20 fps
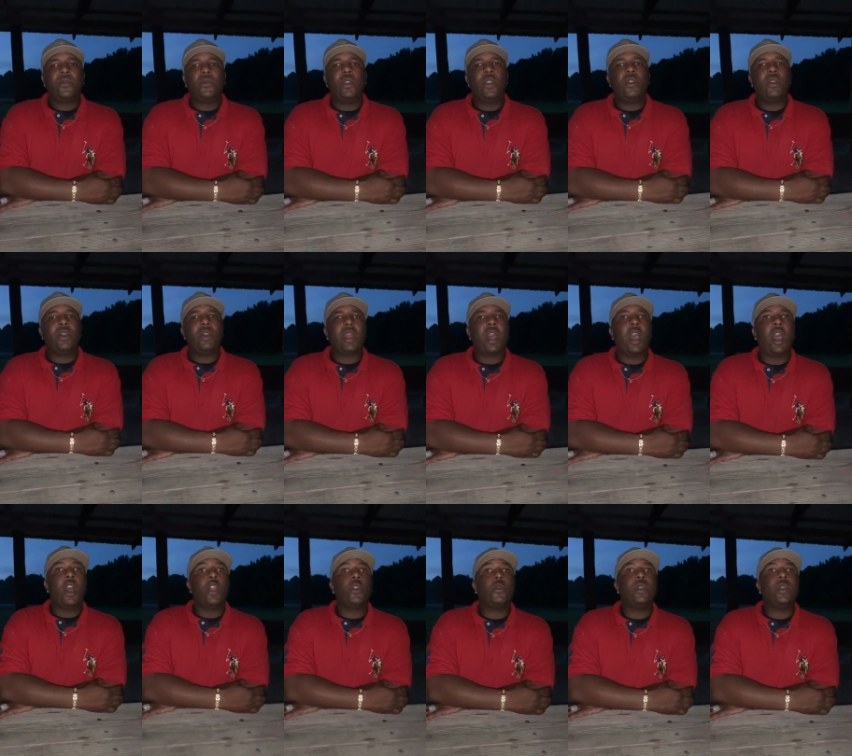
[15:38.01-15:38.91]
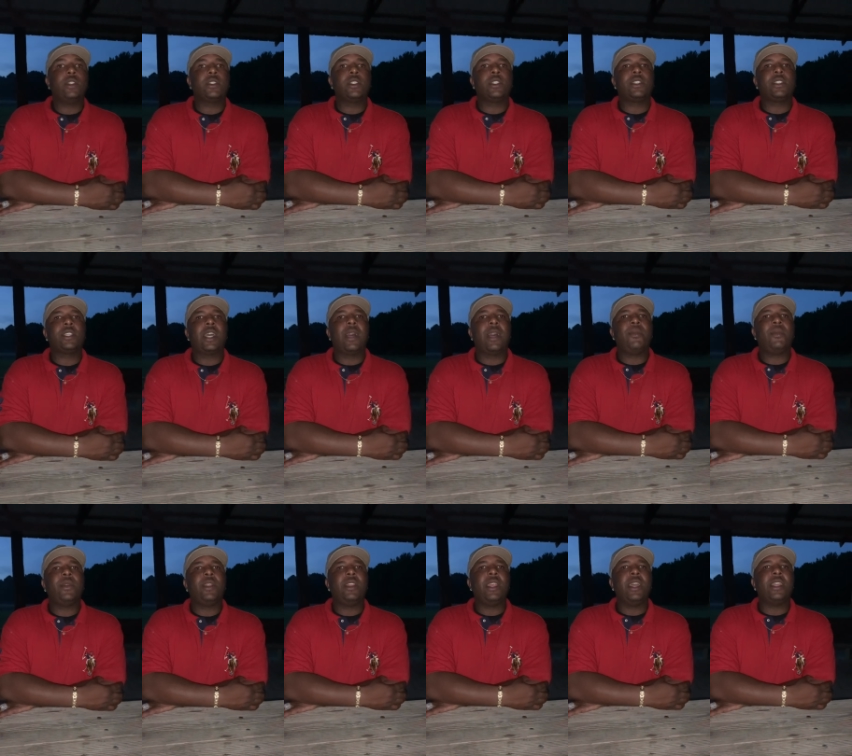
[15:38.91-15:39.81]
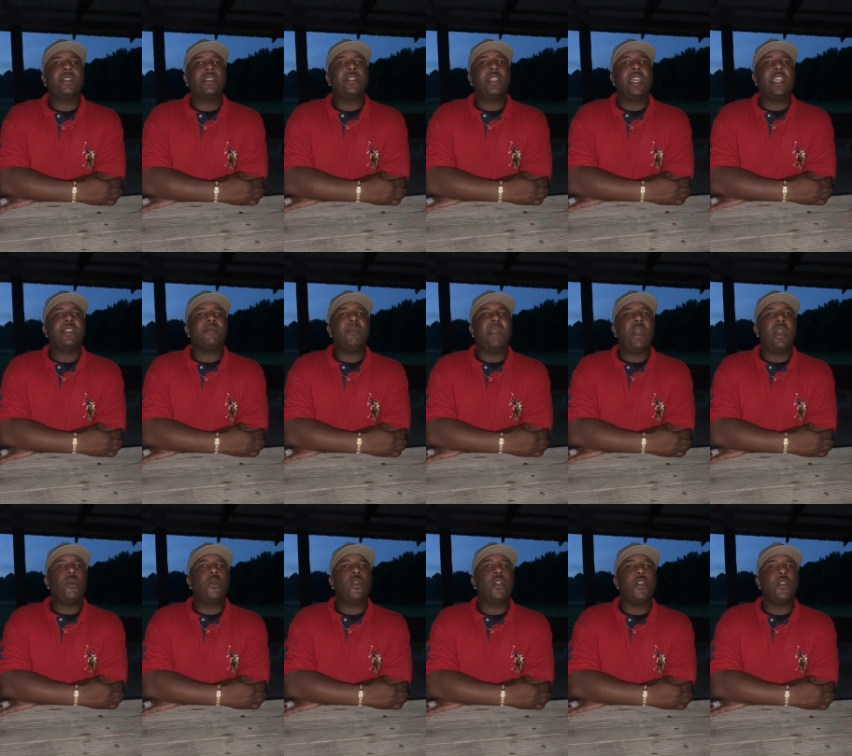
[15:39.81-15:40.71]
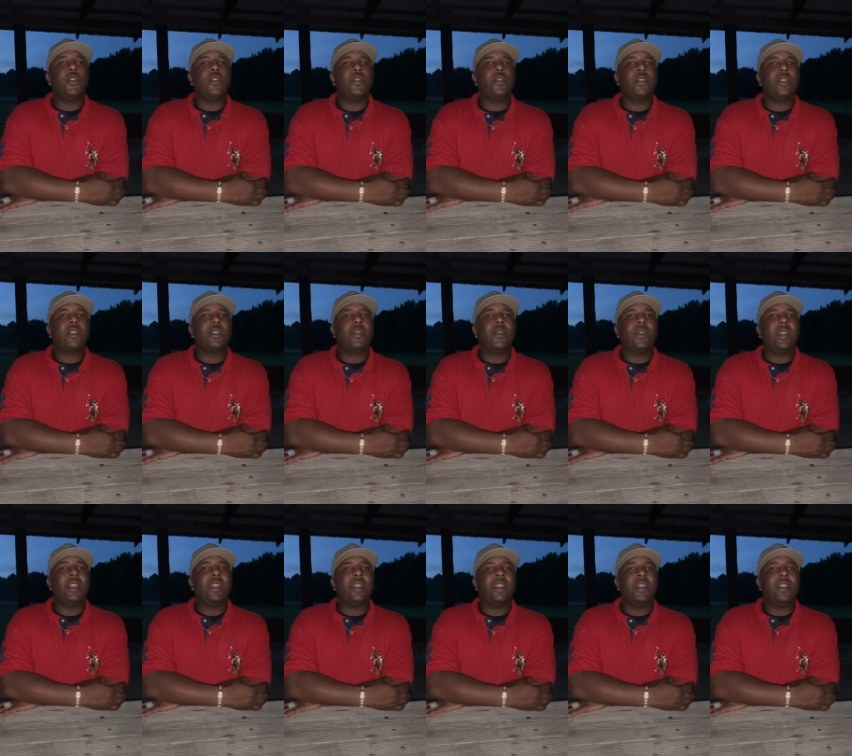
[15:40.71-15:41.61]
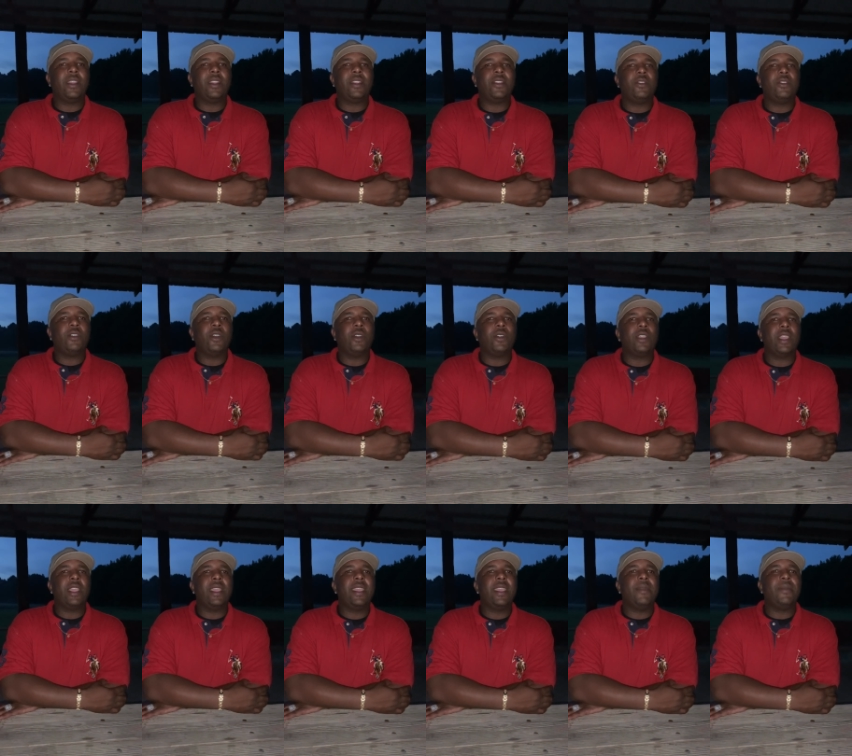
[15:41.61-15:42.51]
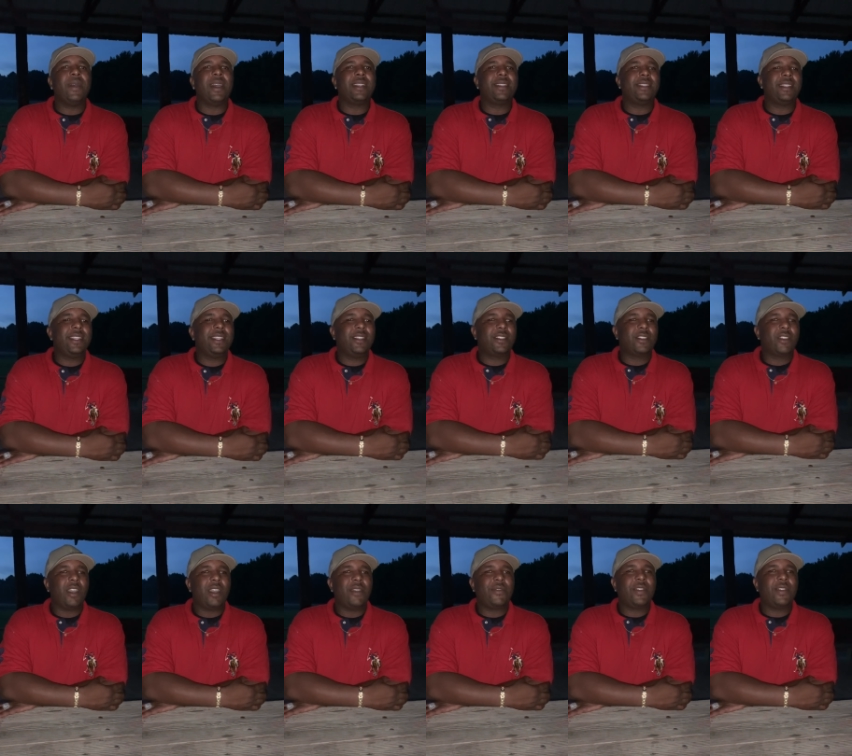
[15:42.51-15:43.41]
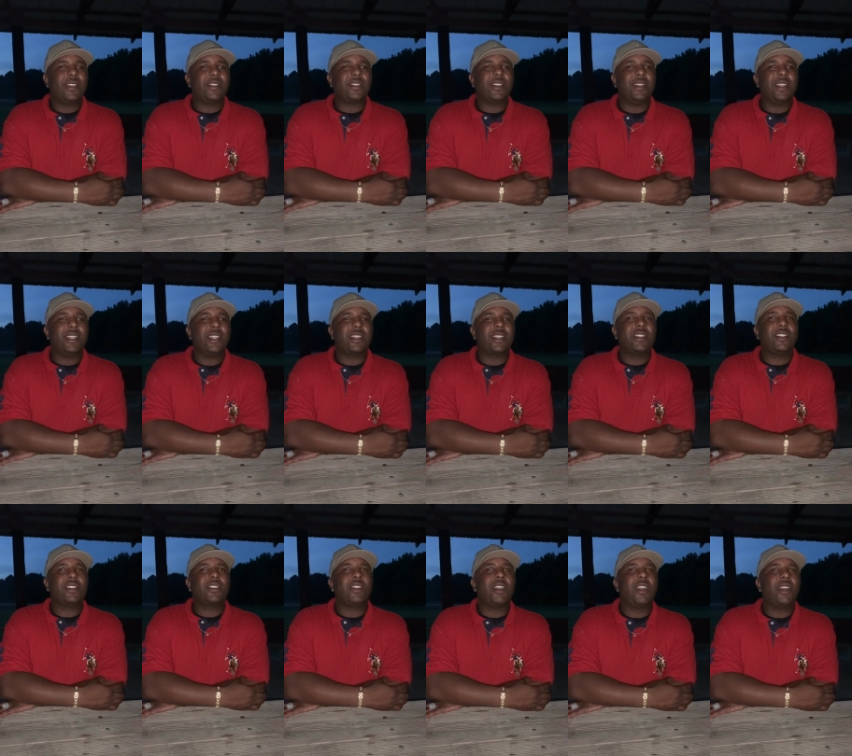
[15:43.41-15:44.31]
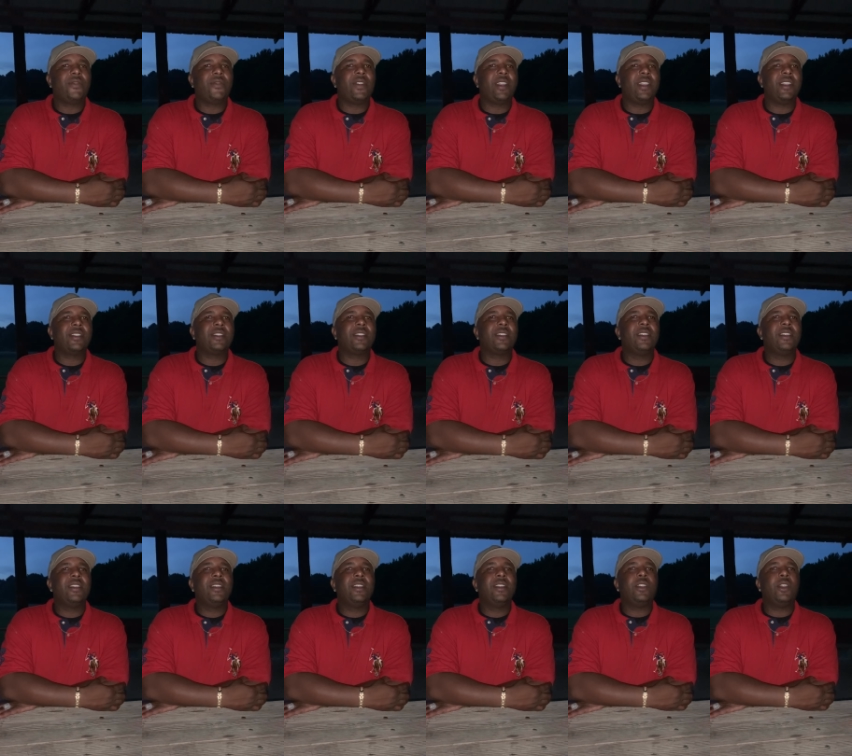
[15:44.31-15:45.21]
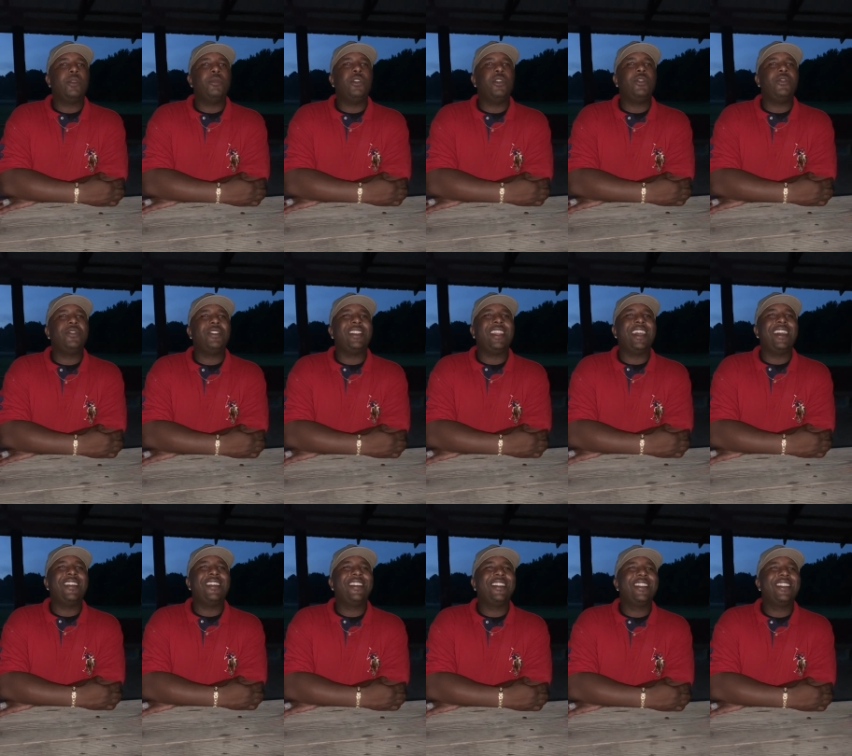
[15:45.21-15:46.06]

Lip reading: We're going all the way to the top, and that's my word. And everybody sings Scarface or listen to Scarface, the movie now.